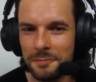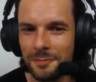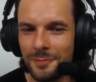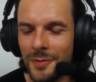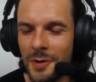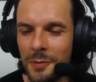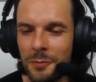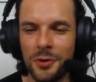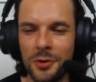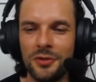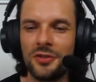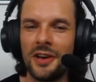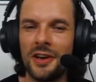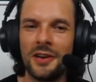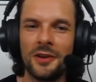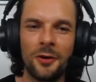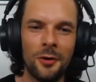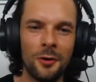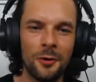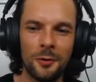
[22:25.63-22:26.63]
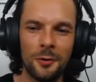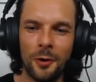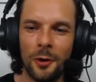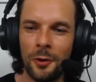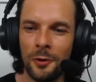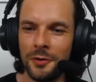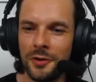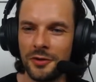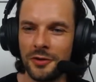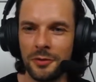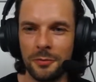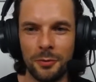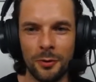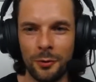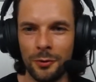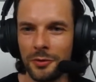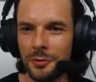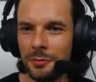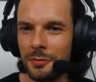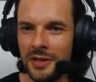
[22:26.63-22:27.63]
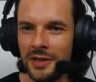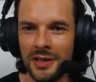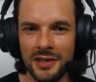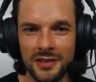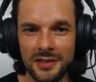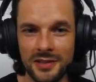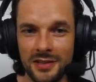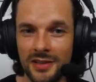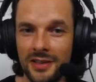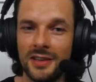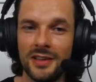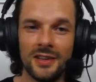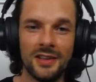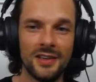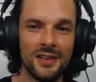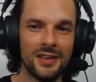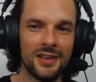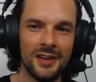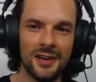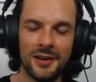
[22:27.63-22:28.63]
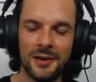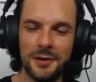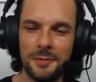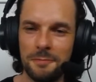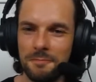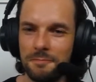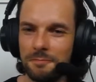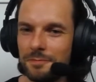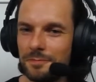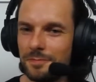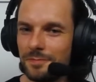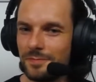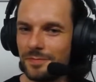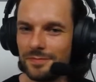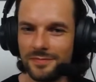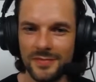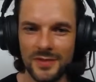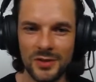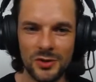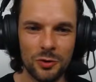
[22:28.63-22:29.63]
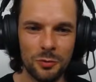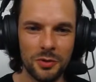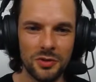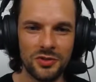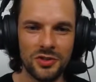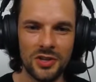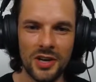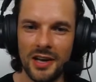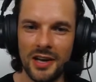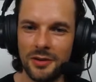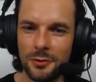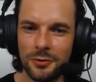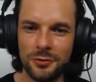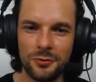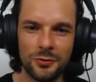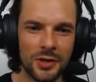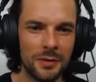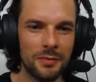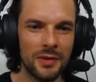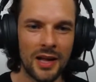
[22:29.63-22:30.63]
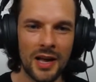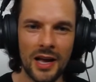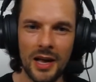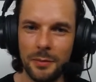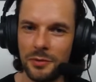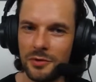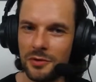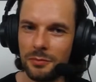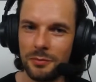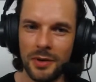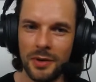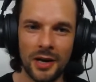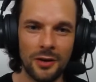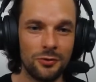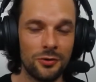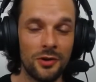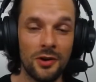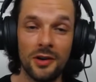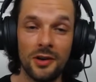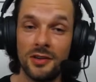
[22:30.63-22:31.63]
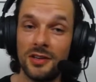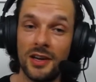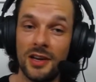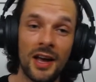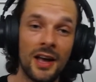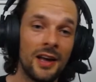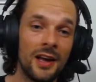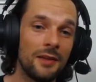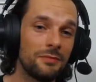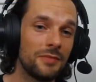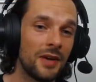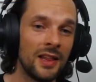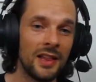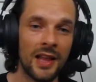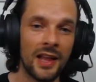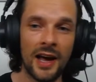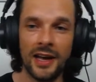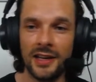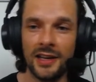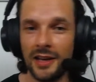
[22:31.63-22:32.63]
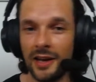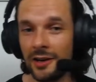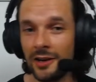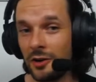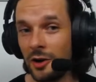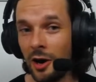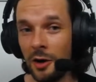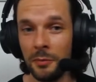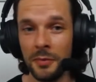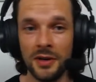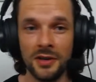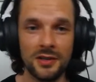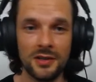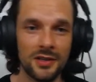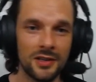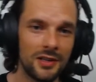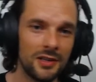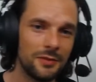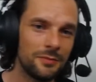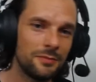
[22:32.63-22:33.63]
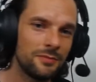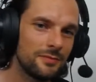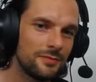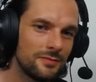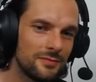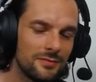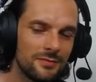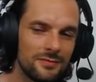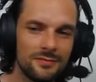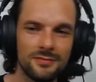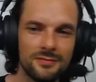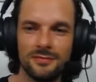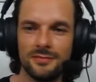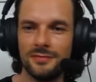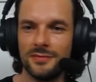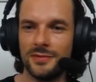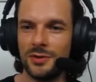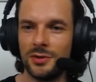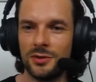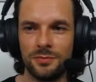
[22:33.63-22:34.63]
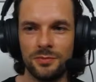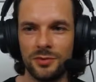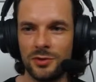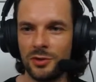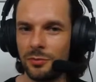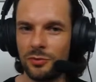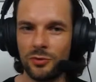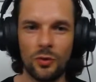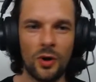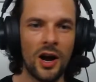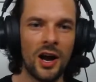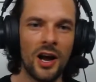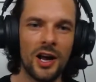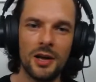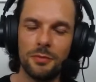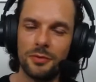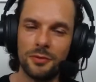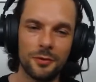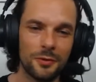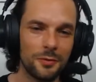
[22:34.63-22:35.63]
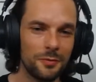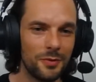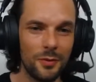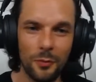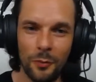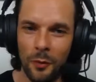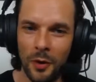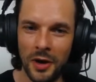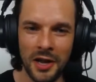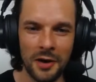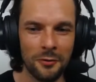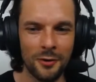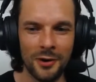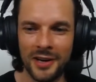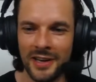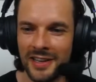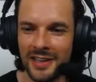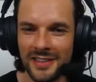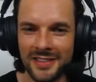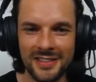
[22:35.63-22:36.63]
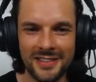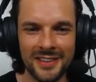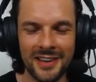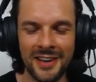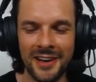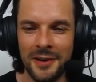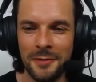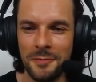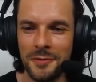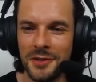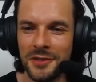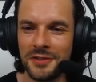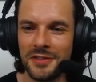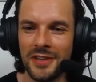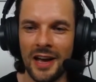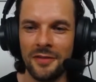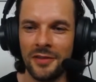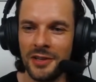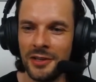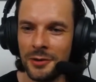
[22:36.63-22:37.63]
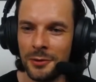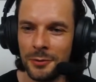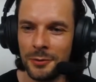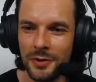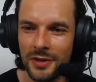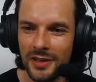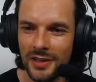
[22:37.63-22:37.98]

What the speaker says: Appreciate all the support, be it um, Super Chat or Streamlabs, Patreon, a like, a comment, a subscribe, or whatever it is. Just having you